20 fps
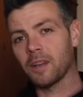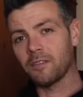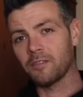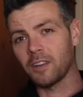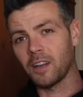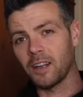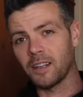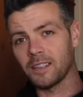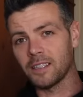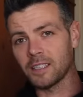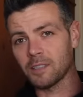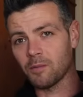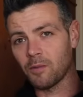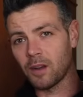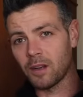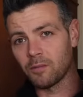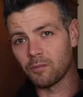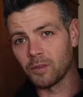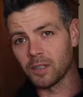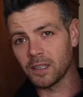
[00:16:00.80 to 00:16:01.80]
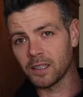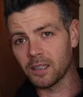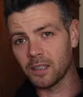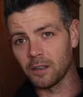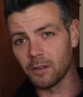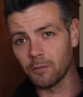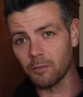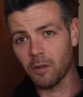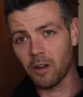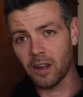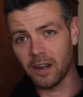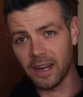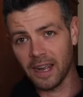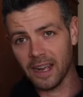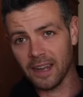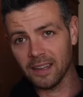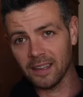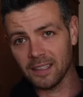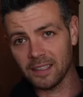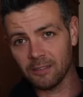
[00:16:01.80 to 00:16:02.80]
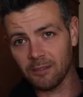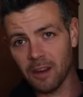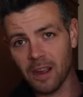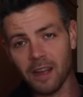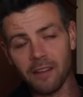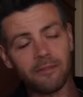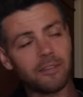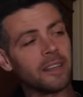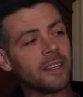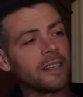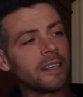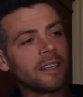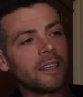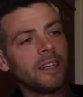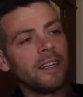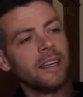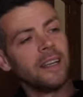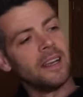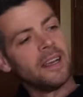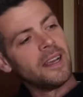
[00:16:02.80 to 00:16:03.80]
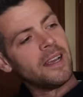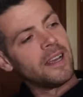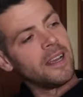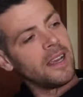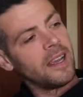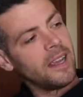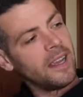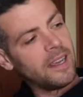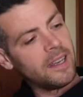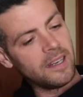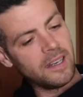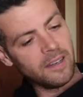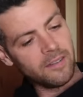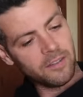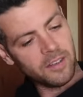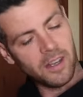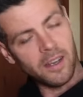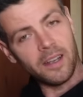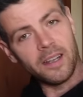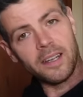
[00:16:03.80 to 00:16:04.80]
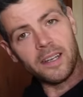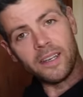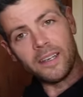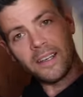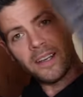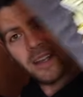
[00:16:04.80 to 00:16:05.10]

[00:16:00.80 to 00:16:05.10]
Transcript: I've got this one with the Ron Allen graphic, and I've got an